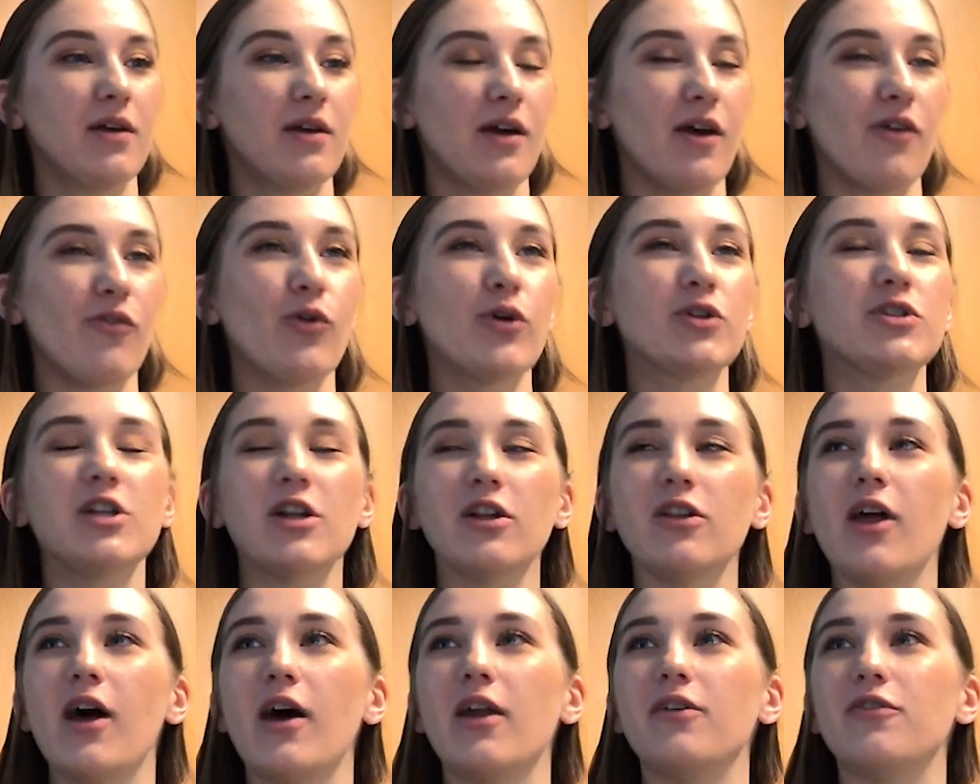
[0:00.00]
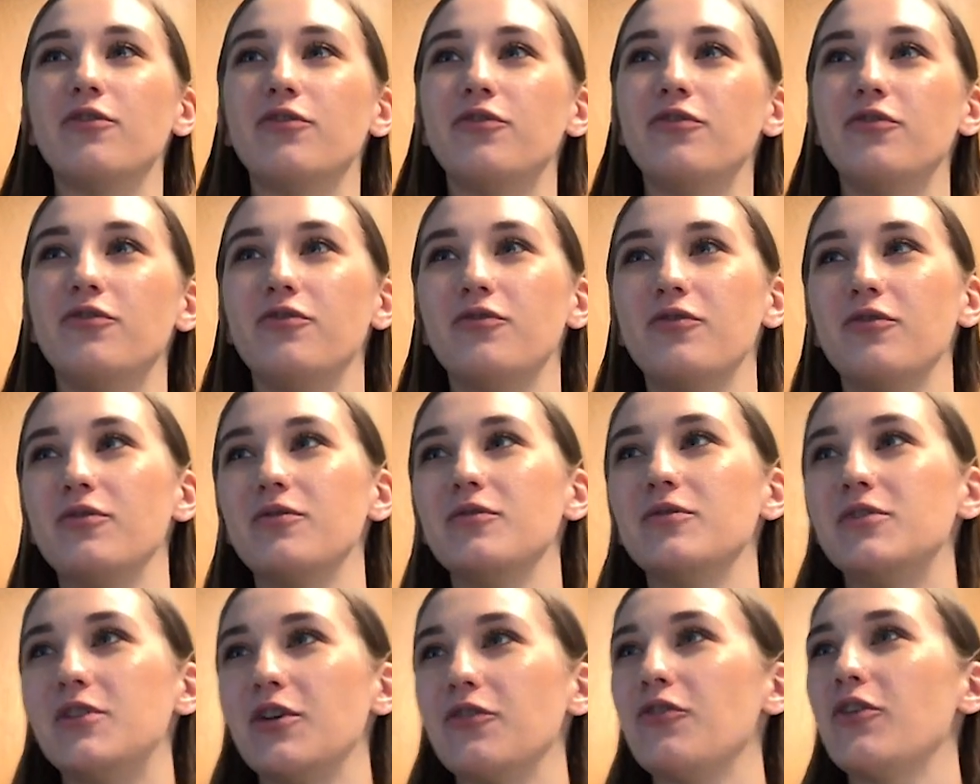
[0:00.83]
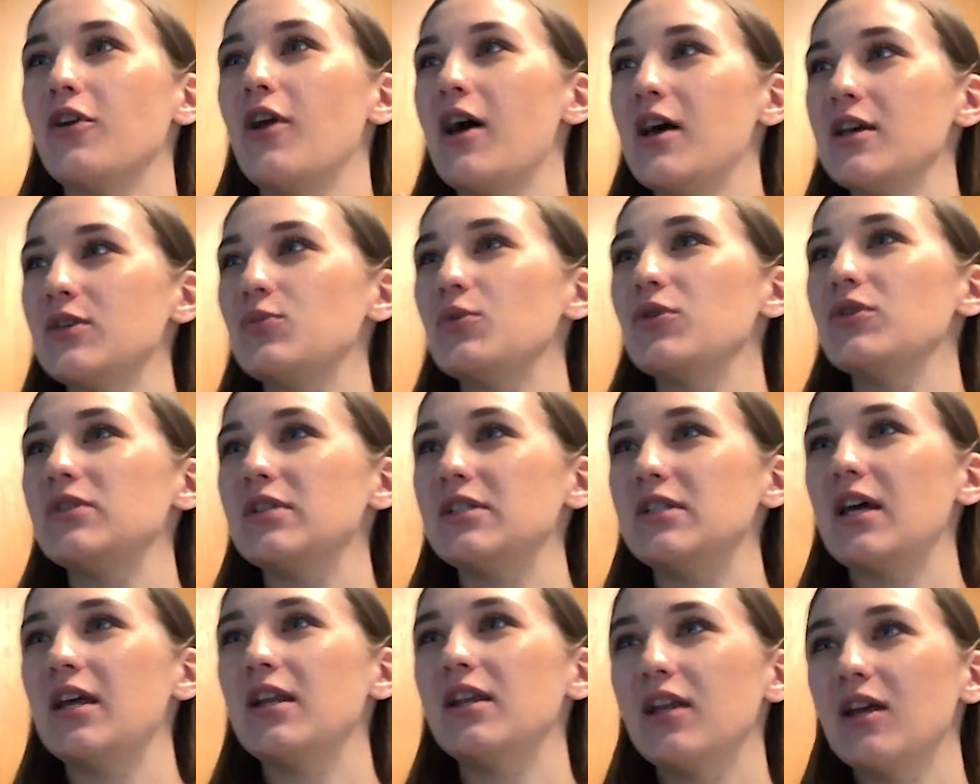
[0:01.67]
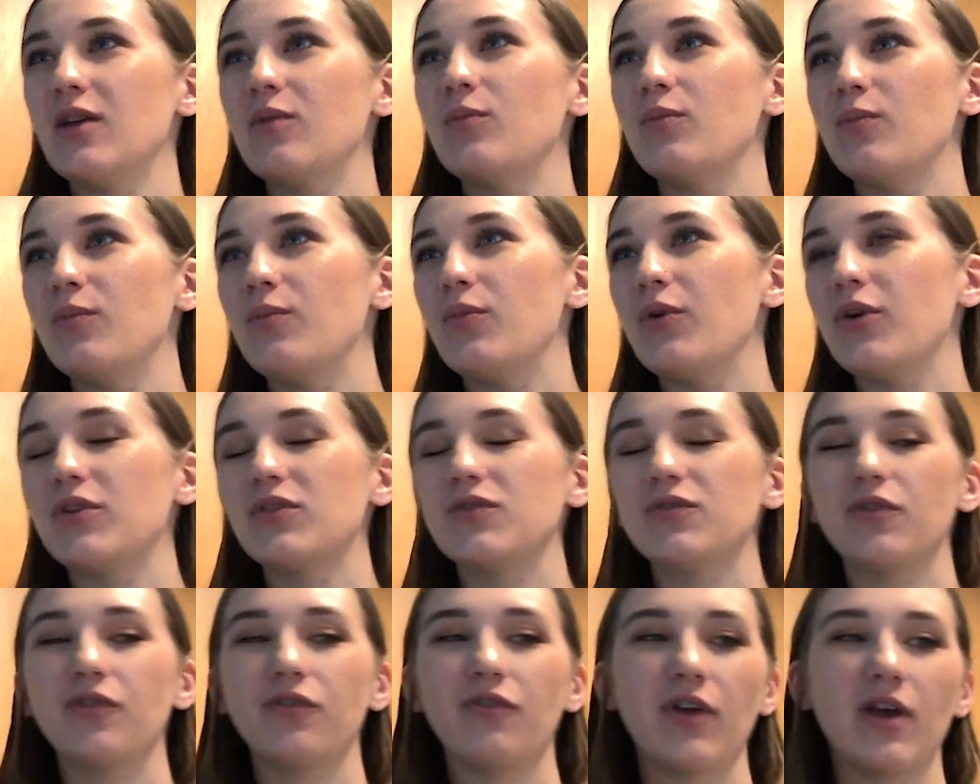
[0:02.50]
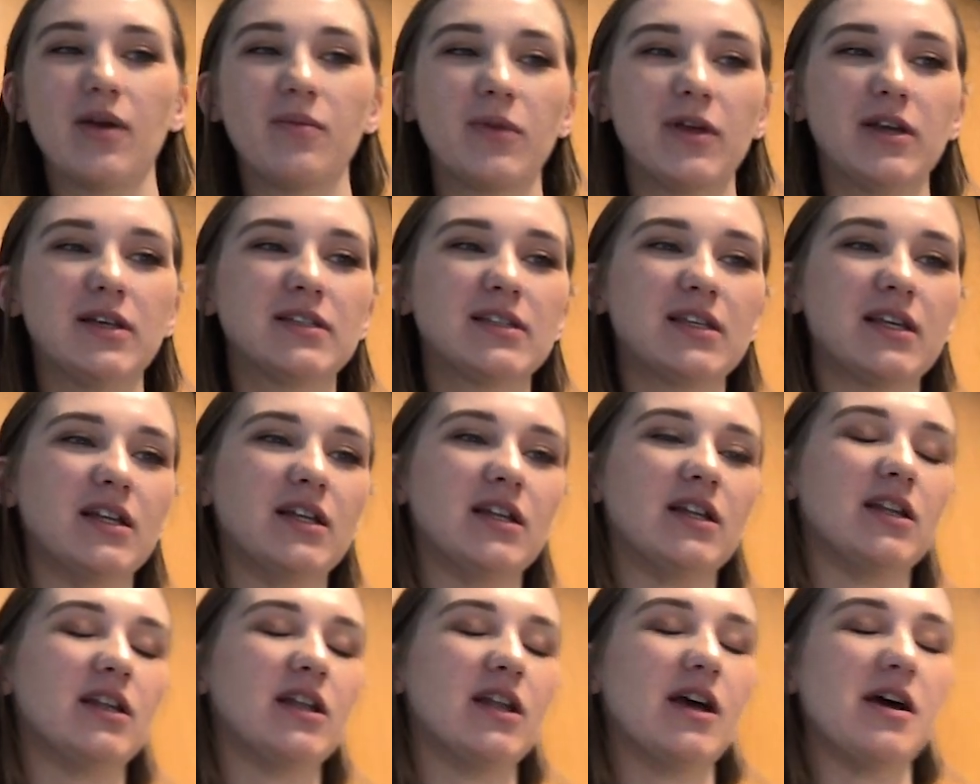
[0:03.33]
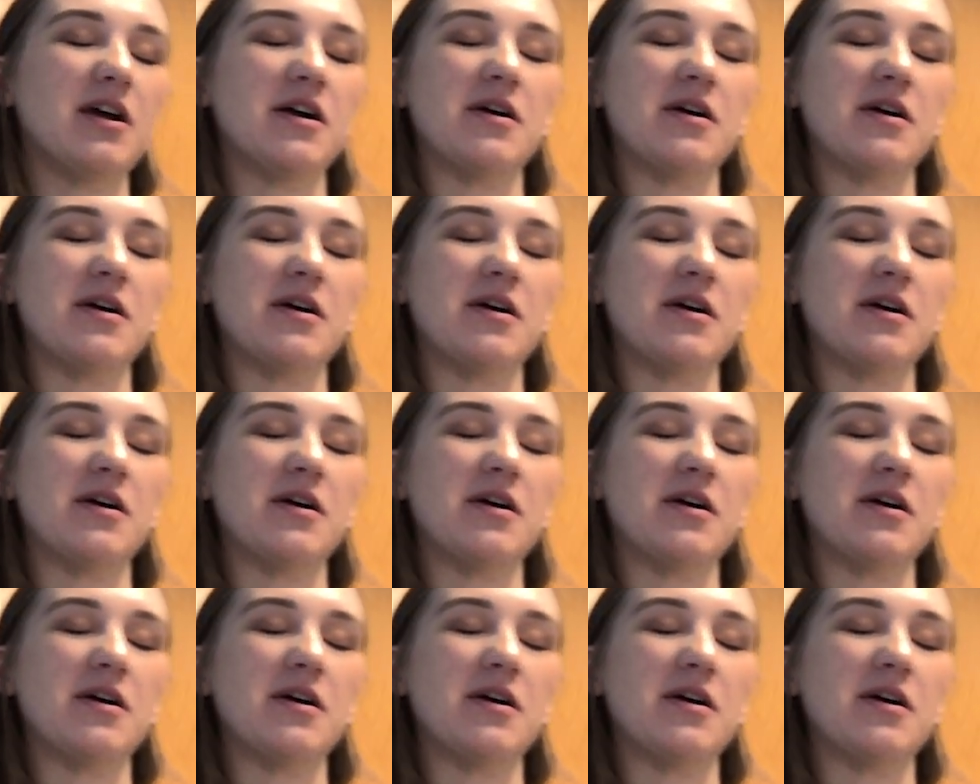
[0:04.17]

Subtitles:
I've worked in a lot of different hospitals attending births for families, and